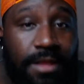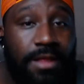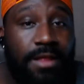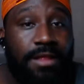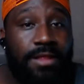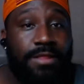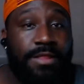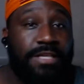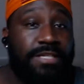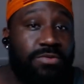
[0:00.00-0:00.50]

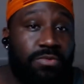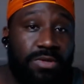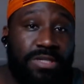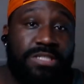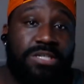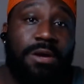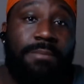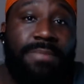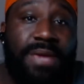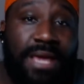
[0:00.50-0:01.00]
this one's
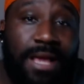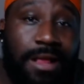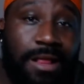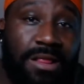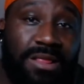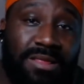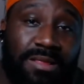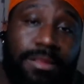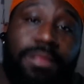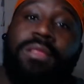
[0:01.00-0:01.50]
gonna
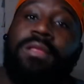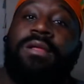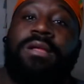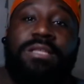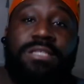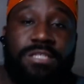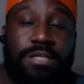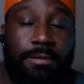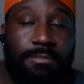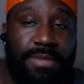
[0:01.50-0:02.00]

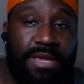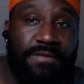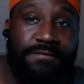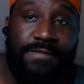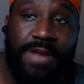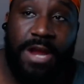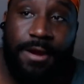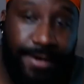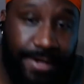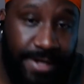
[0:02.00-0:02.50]
be
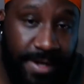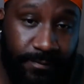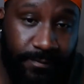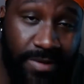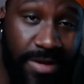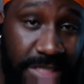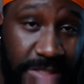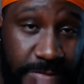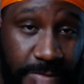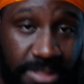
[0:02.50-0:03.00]
very
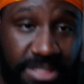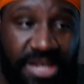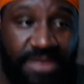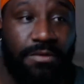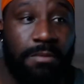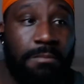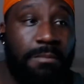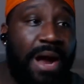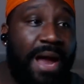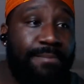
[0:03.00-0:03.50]
different, especially for
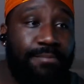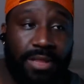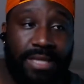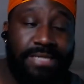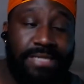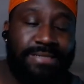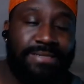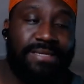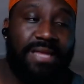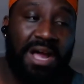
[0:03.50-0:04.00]
my play
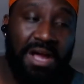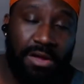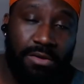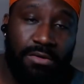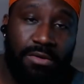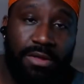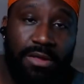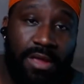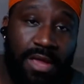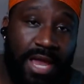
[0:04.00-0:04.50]
style
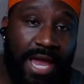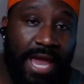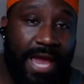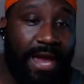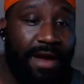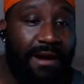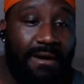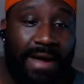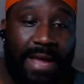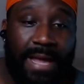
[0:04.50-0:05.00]
and
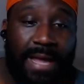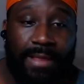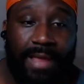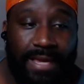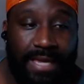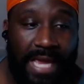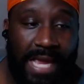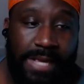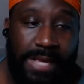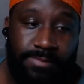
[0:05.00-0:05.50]
how I like
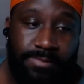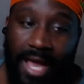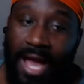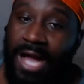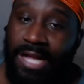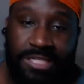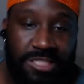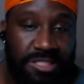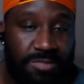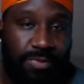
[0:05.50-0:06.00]
games. I
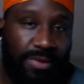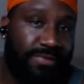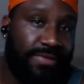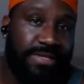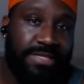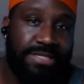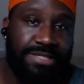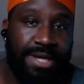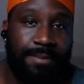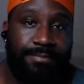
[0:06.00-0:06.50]
just picked
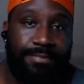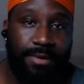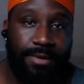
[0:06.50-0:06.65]
this up